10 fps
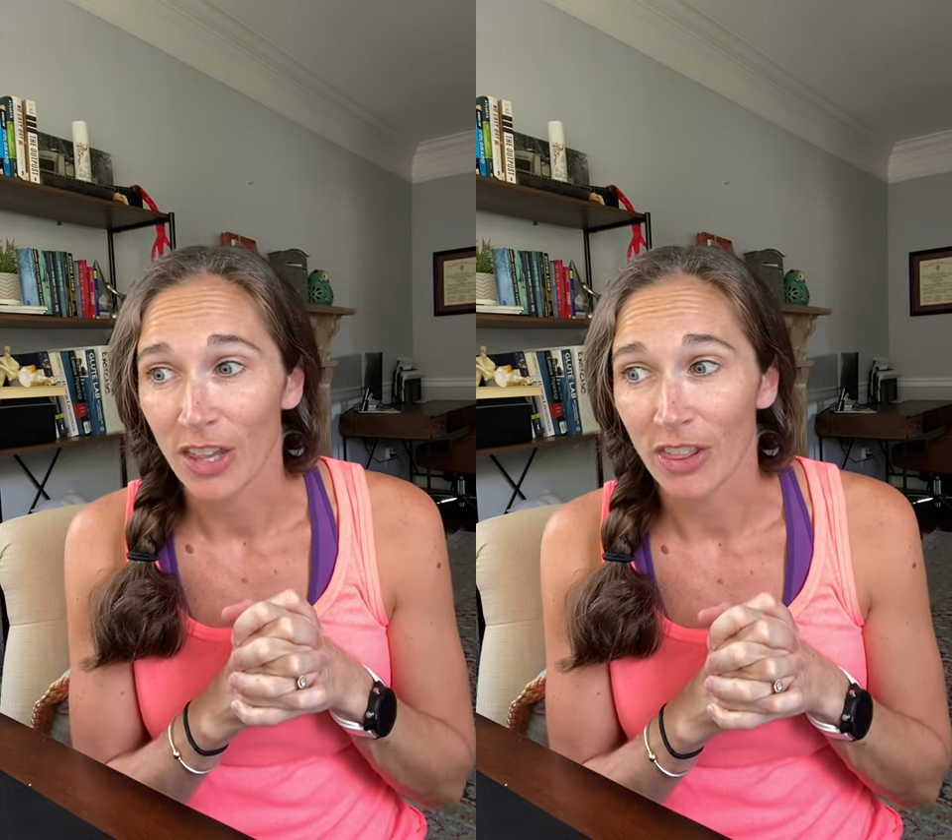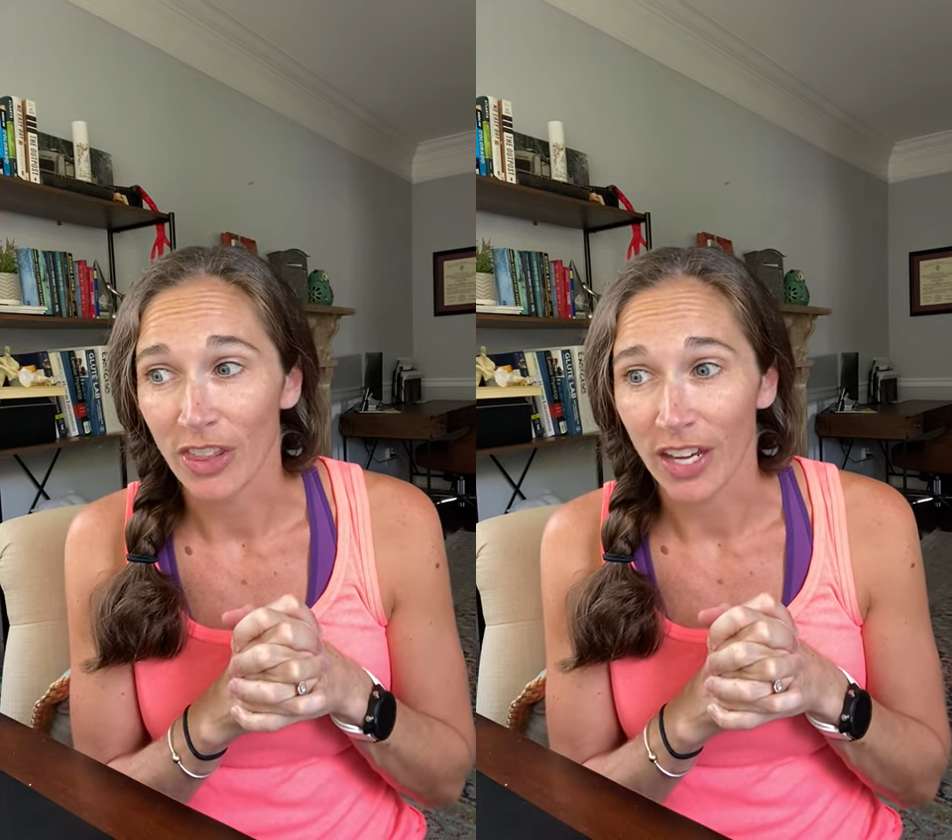
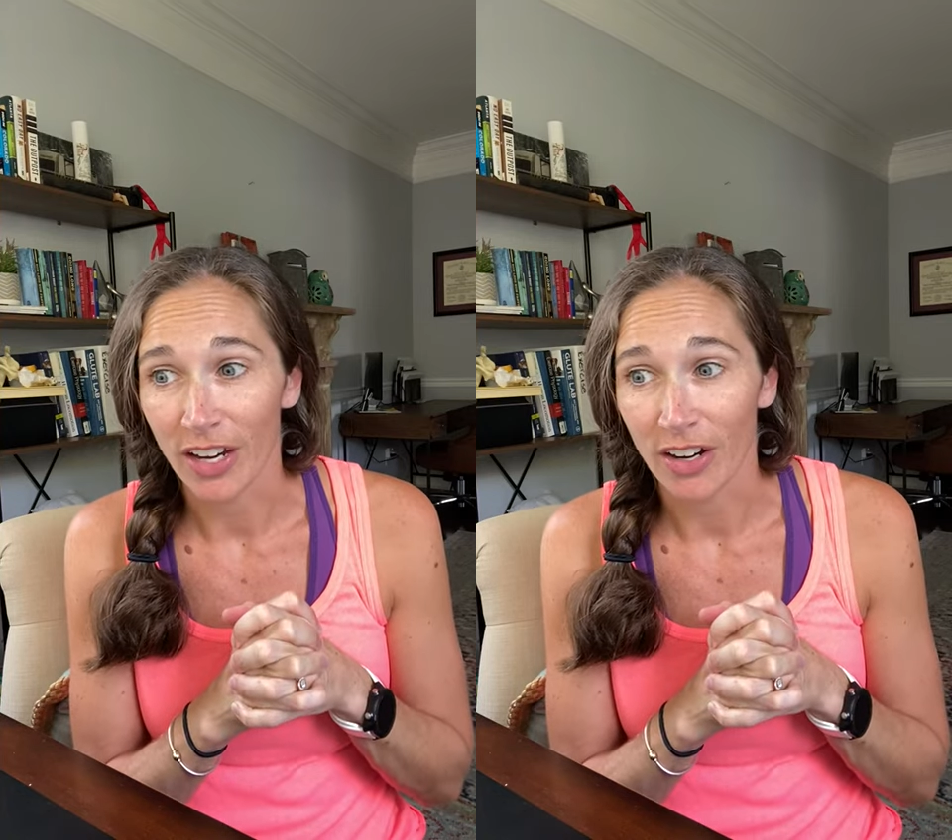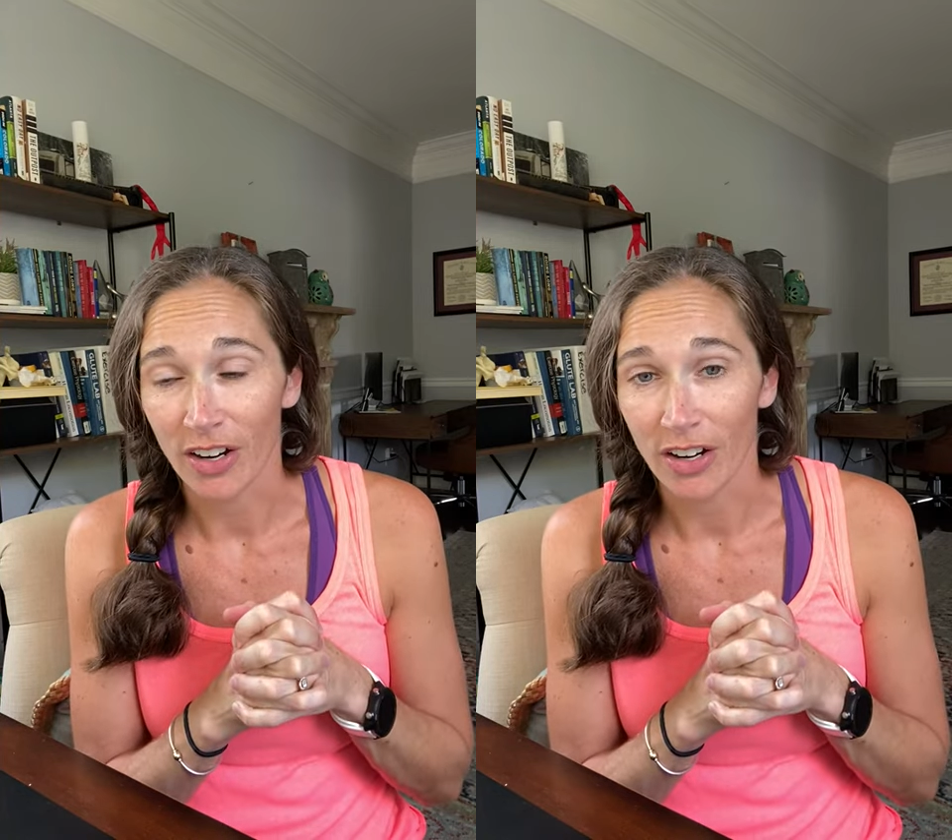
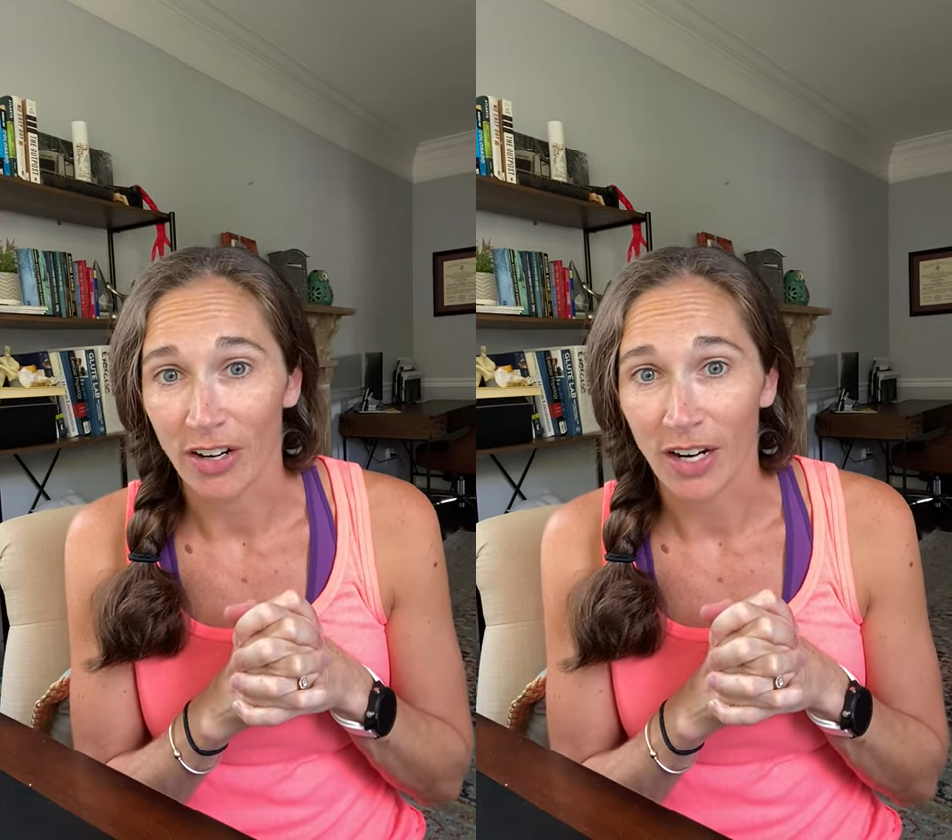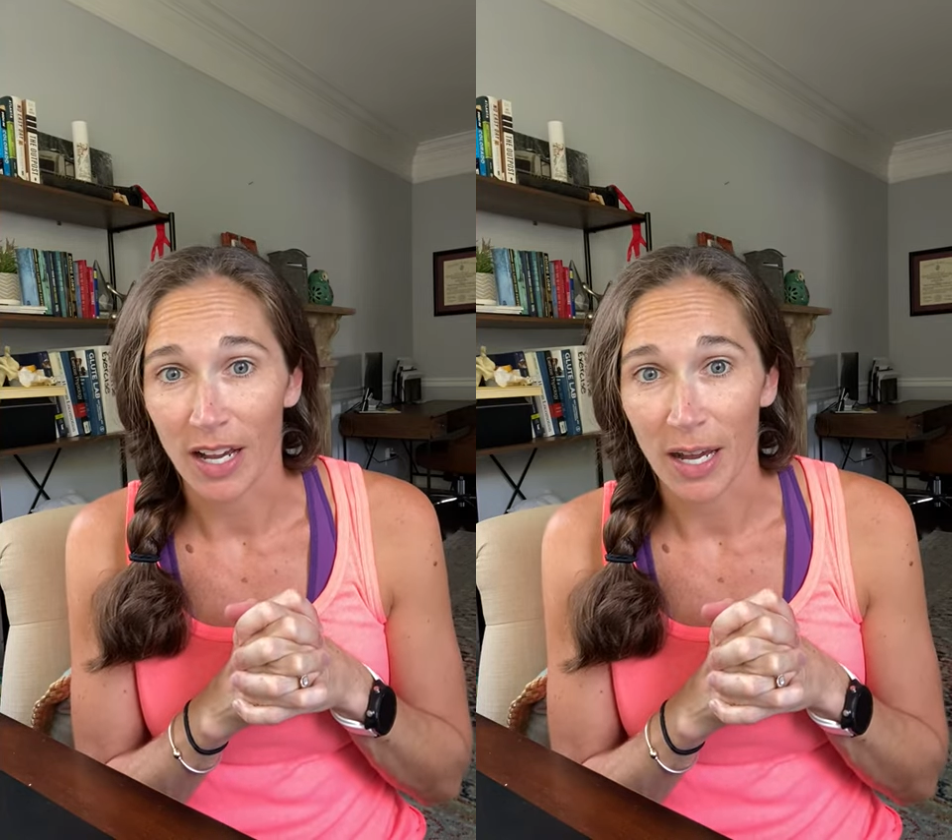
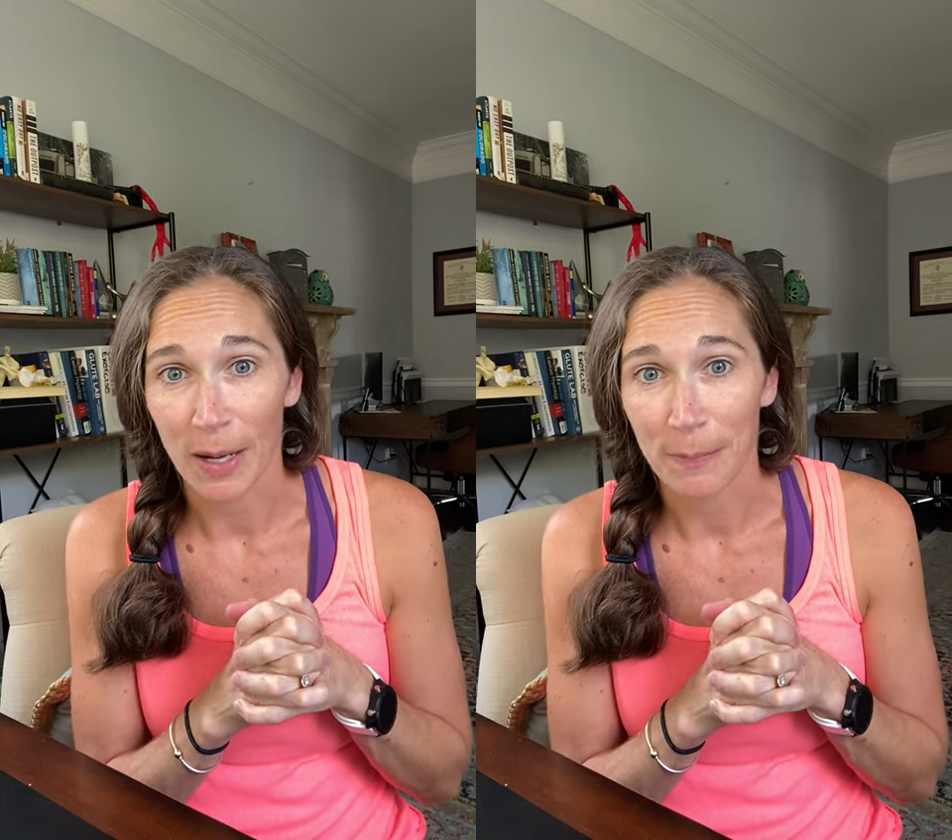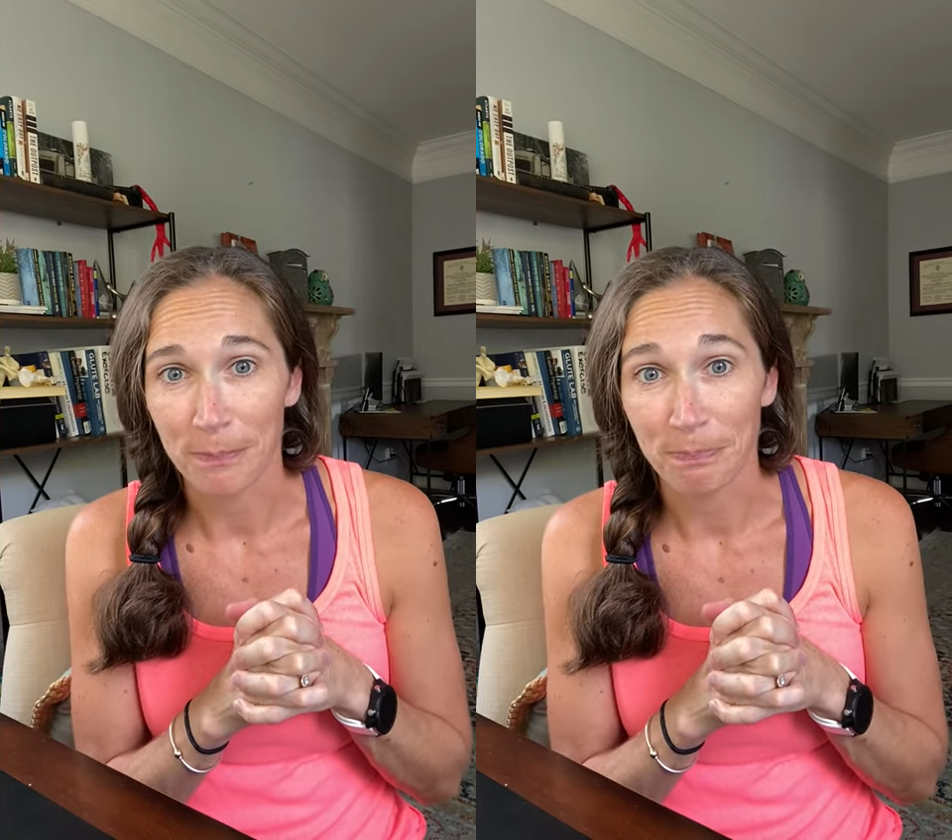their
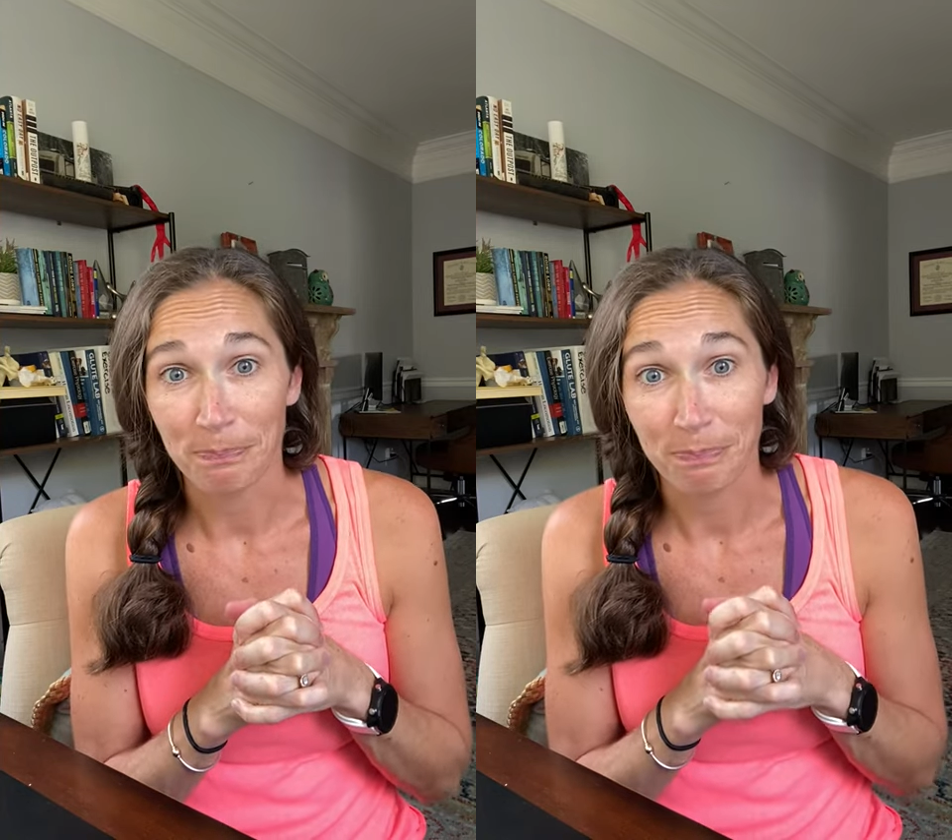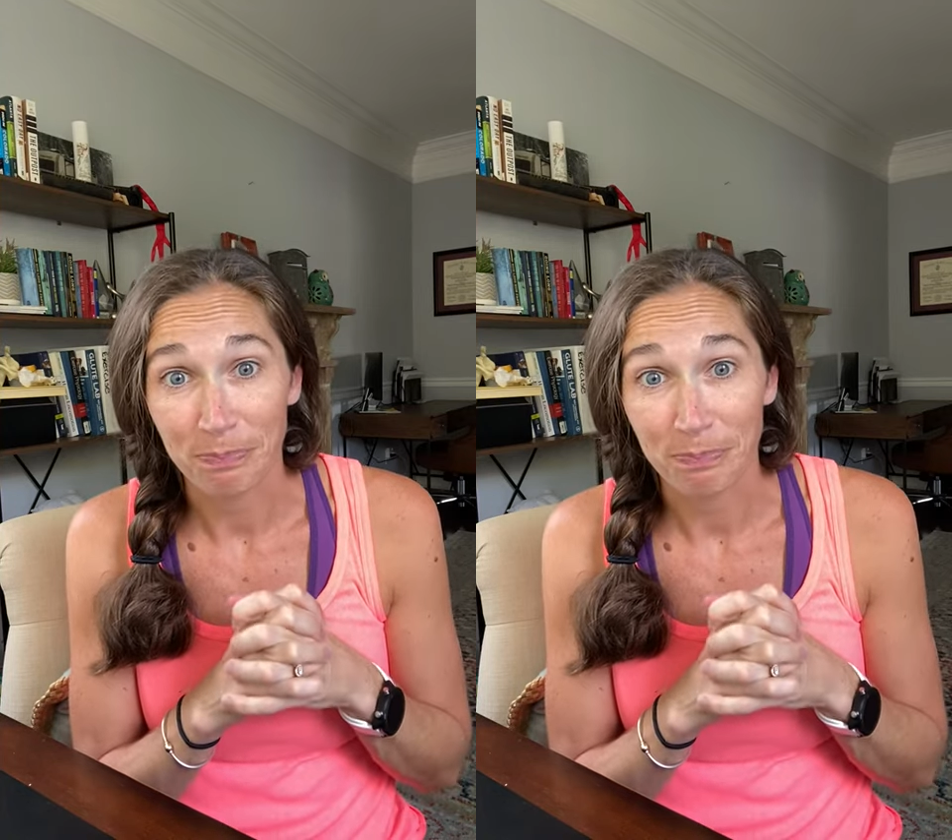um,